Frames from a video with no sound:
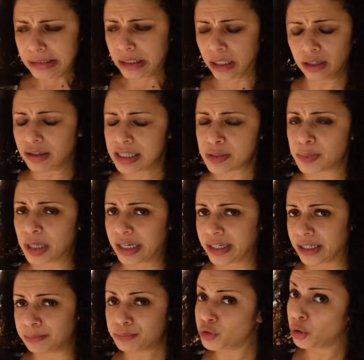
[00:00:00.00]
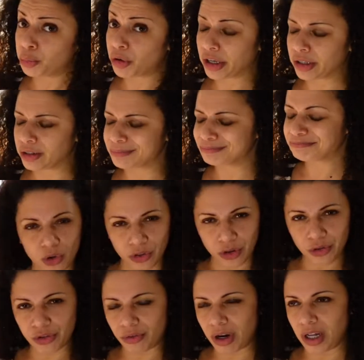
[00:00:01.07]
Can't explain it, not pregnant. Although
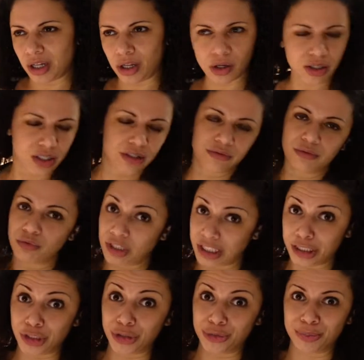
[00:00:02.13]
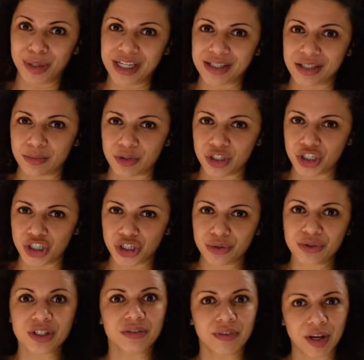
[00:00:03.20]
there are lots of really good meat
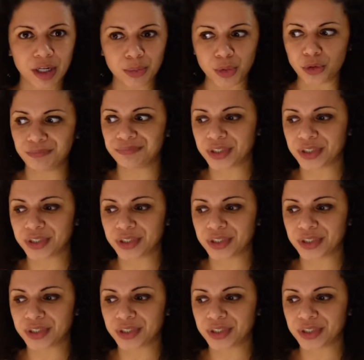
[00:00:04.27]
substitutes available,